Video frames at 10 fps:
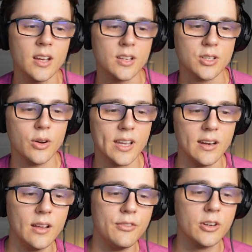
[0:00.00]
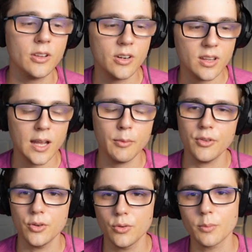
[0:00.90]
So again, if you're learning the game, if you're
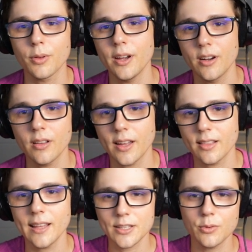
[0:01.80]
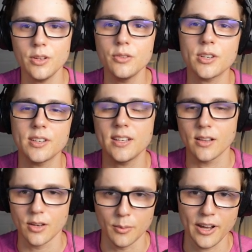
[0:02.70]
a newer player, like, that's where you start to get a
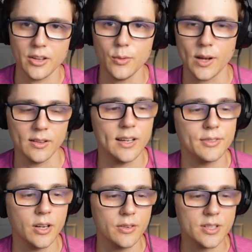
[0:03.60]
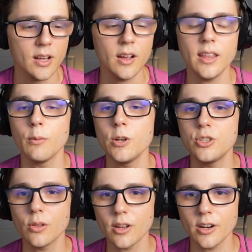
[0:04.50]
little value out of Leftovers. And then once you
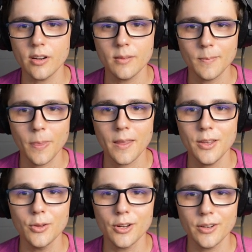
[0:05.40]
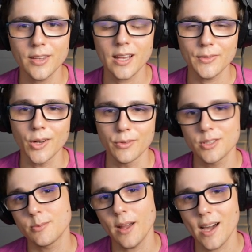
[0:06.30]
learn that Leftovers
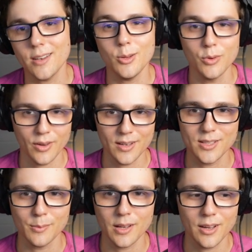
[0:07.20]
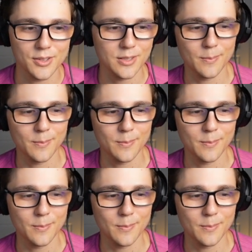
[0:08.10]
is bad, and you move on to something else.